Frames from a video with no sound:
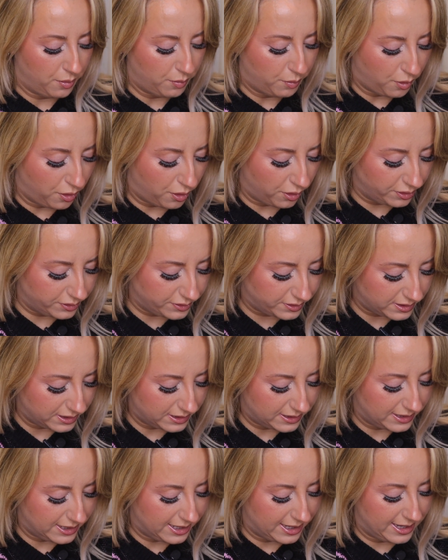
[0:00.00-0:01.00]
was
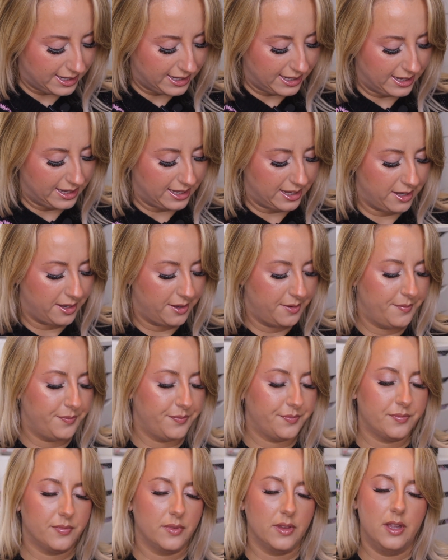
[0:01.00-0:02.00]
the
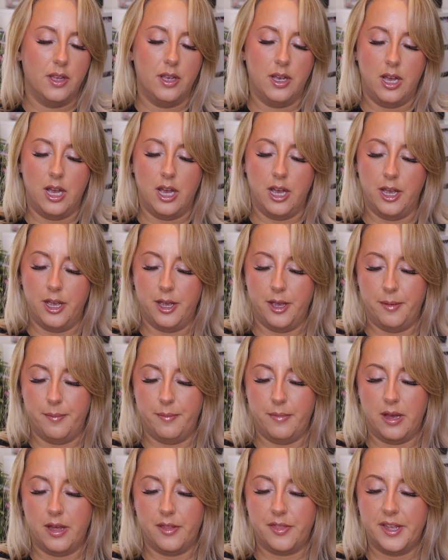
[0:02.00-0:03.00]

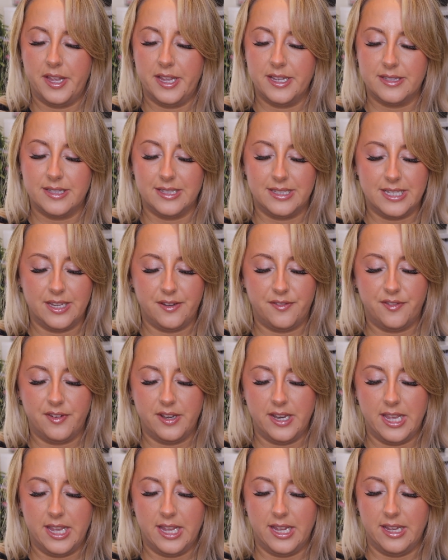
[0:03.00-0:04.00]
I think it's the
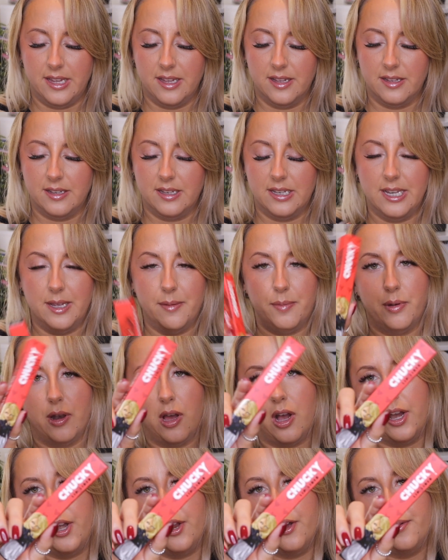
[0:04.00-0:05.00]
Tiffany lip
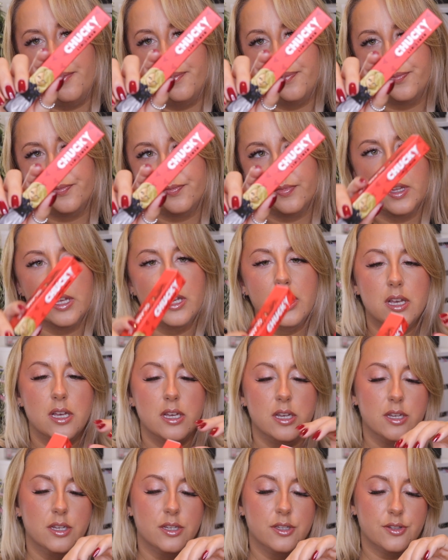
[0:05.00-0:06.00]
liner.
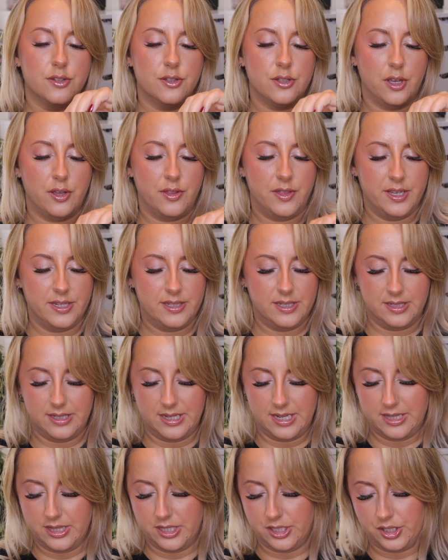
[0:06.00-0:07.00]
So this is
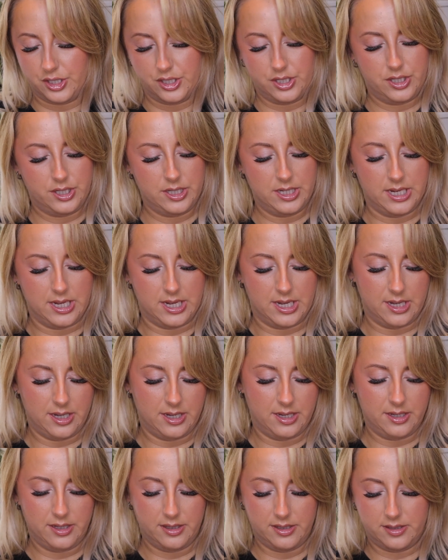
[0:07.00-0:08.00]
in the
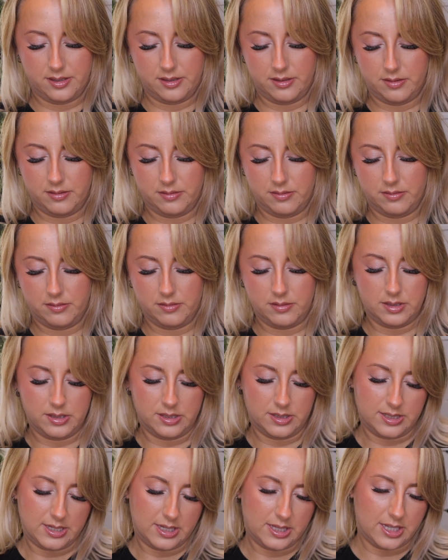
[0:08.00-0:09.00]
shade, does
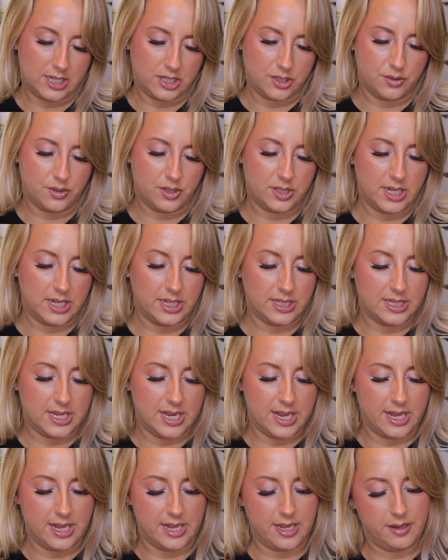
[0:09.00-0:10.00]
it say the actual shade
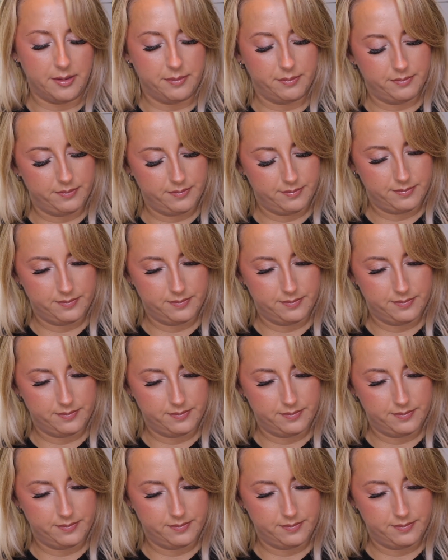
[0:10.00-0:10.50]
name?